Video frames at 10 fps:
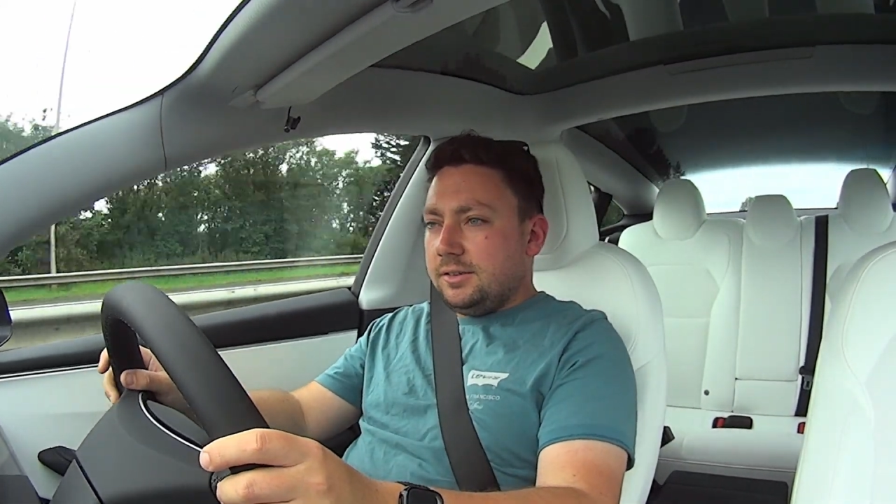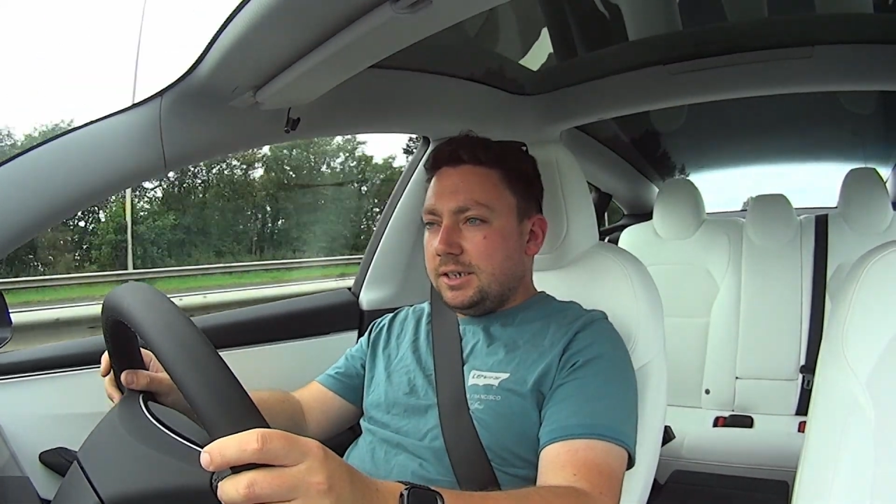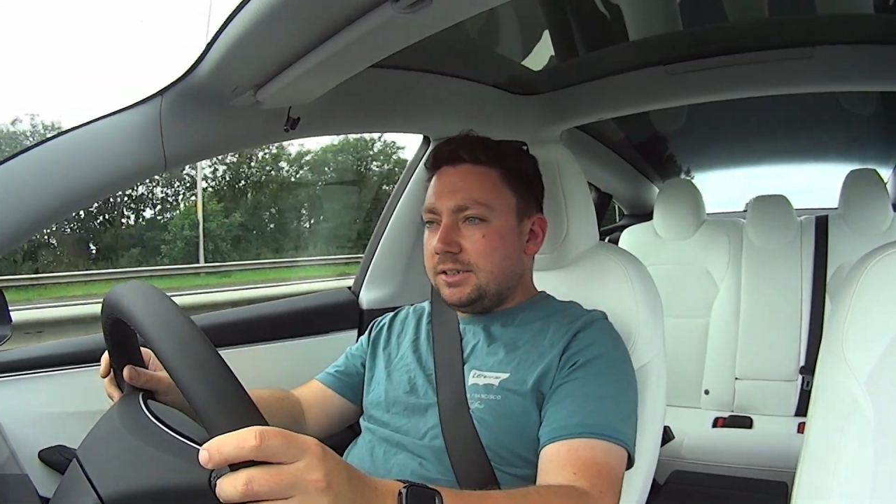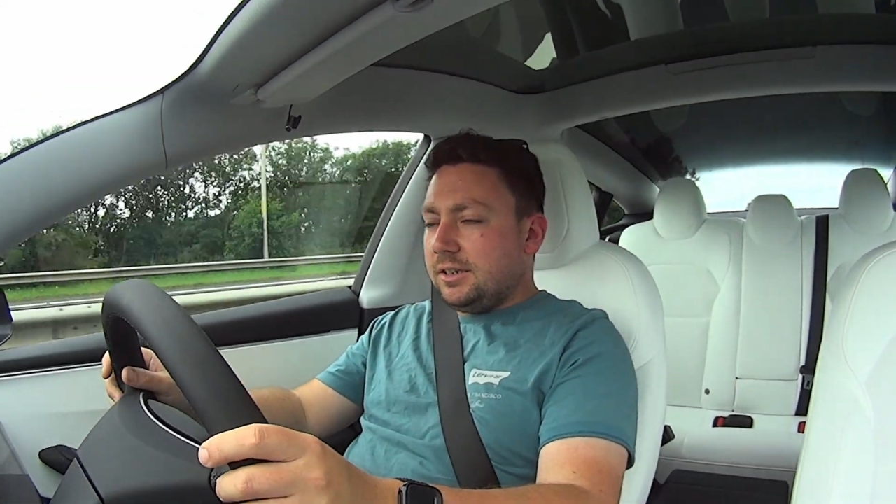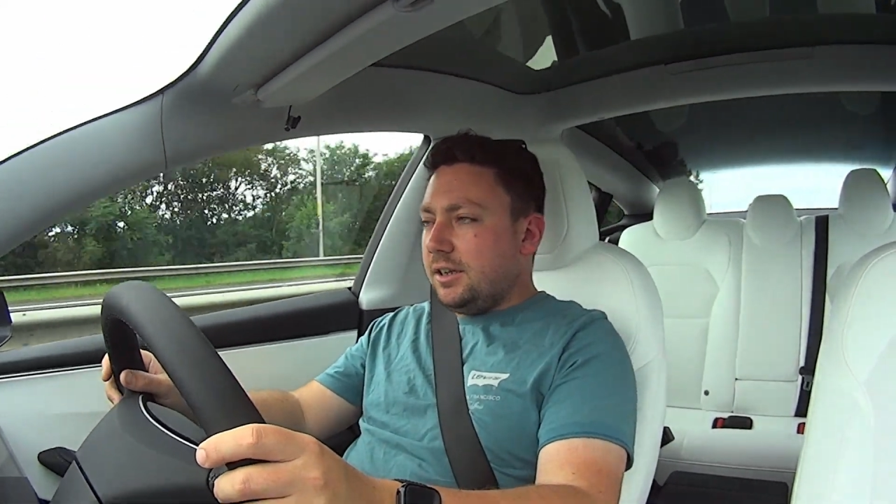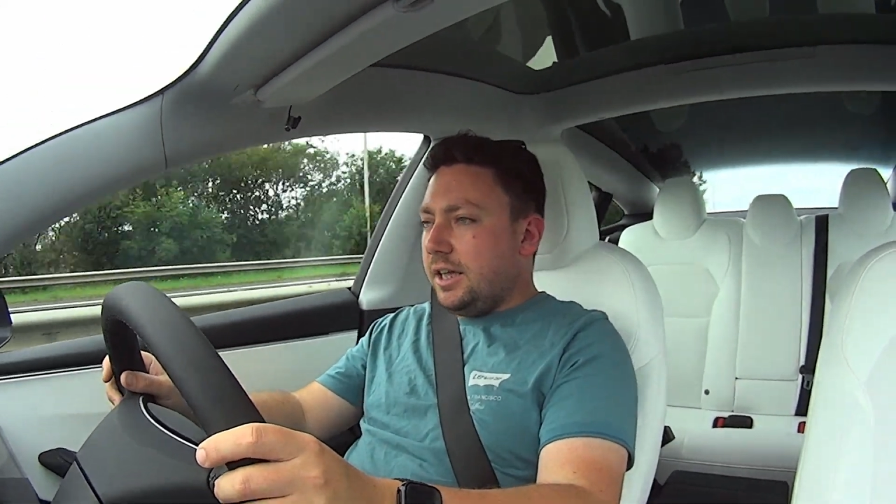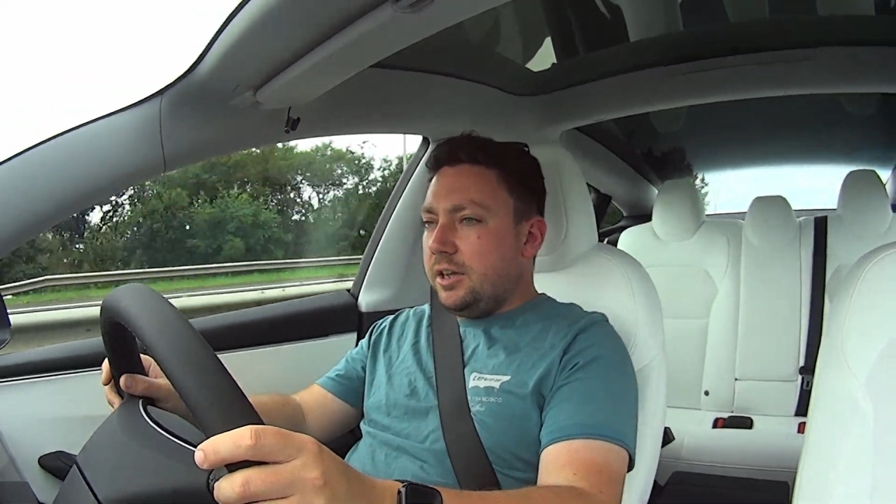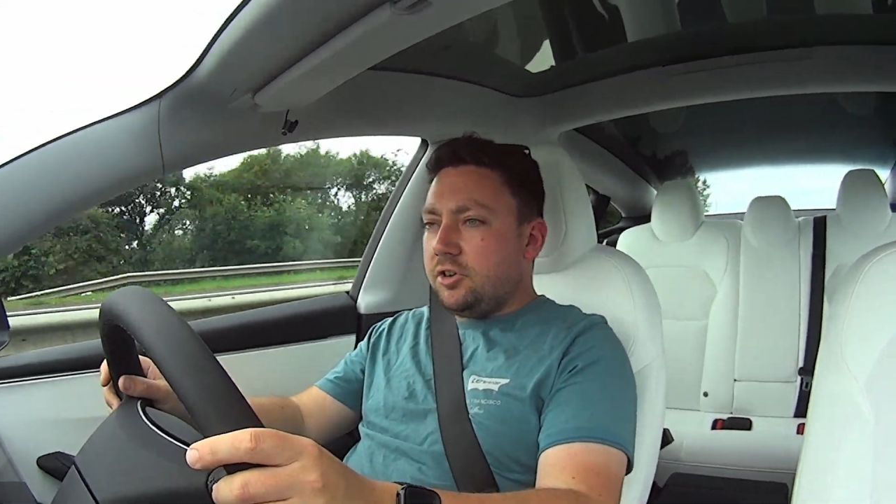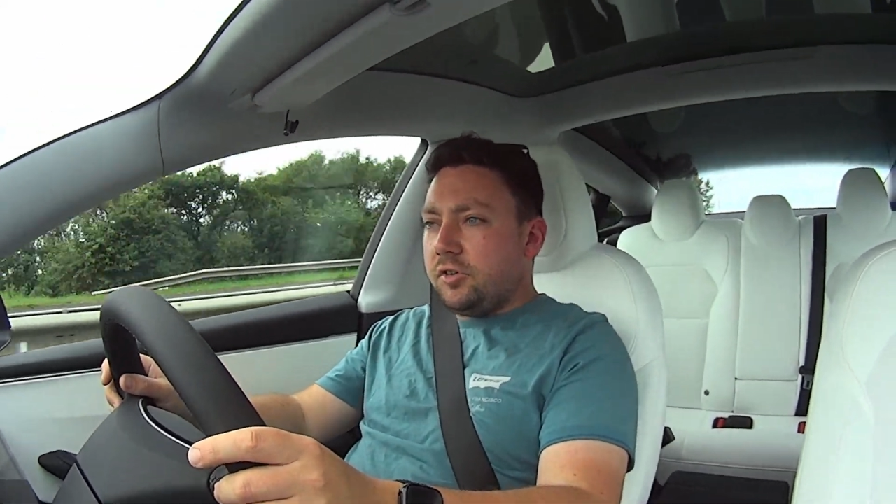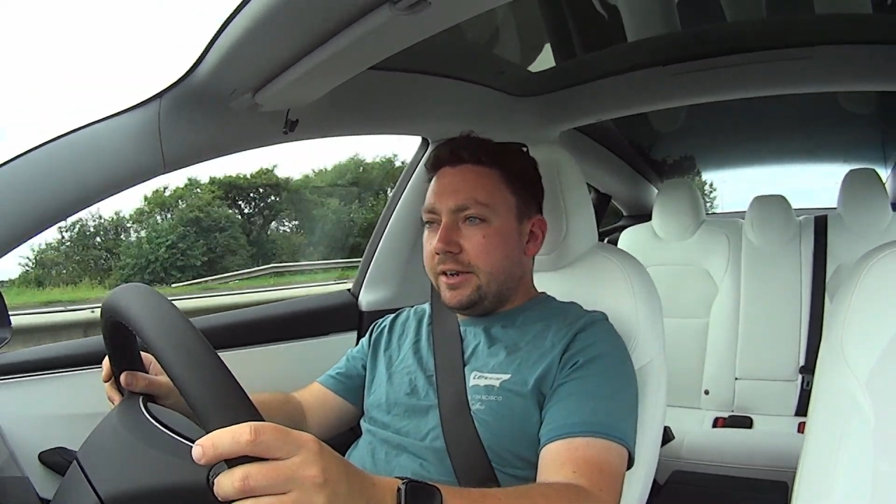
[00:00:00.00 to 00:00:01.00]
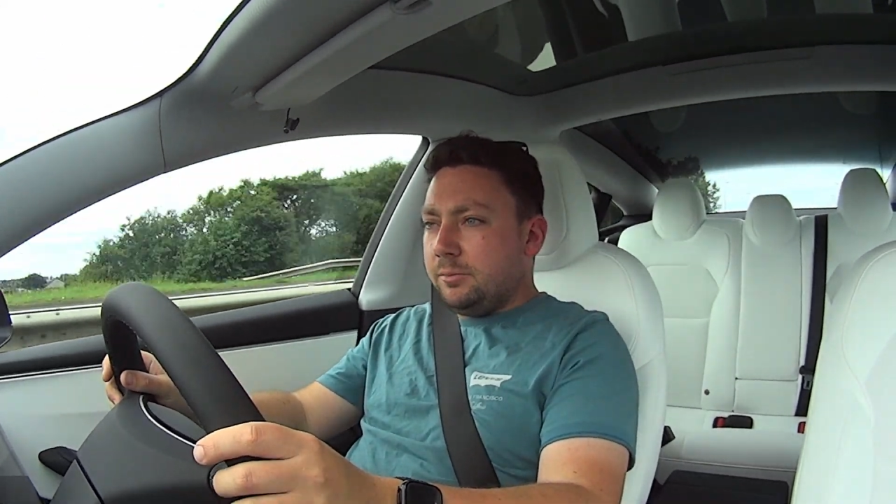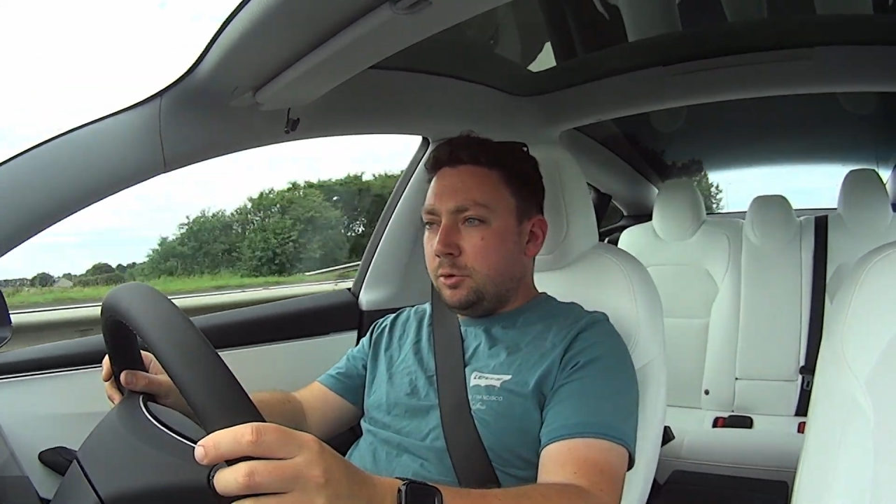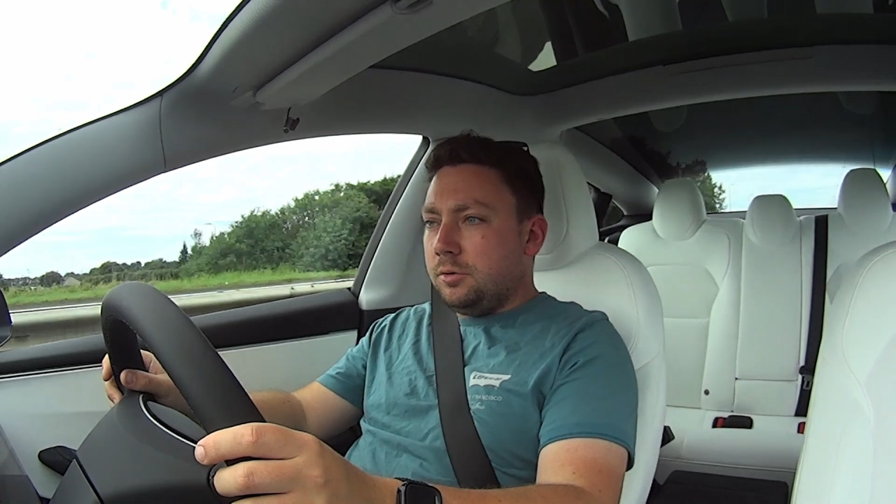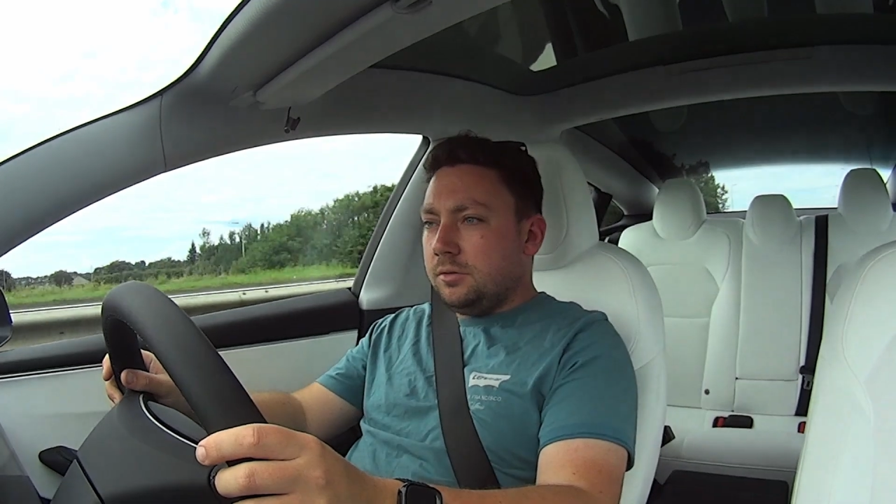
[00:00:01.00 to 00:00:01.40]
That's incredible.